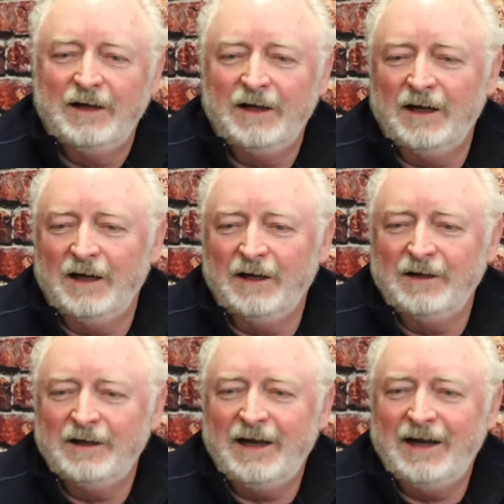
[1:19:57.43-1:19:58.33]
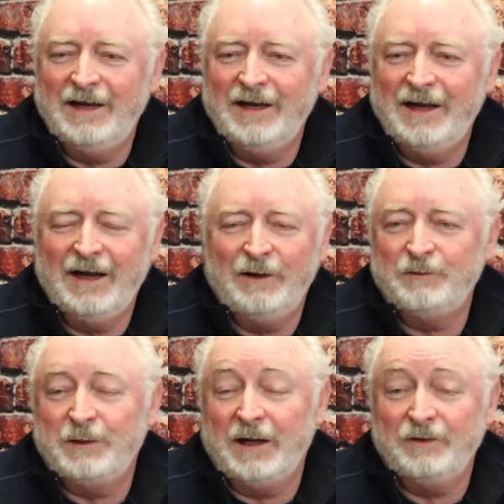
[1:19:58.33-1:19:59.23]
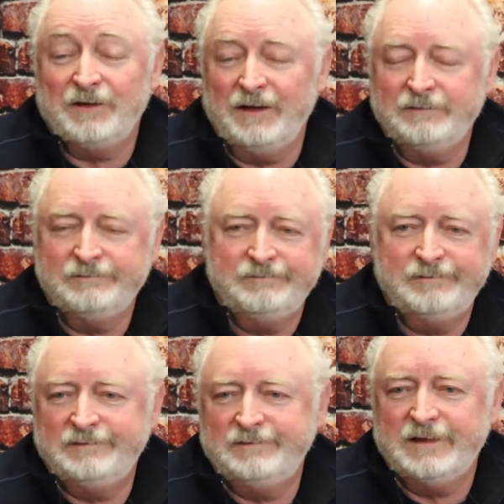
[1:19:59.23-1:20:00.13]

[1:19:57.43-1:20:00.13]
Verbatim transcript: uh, and and I but I was like, hmm.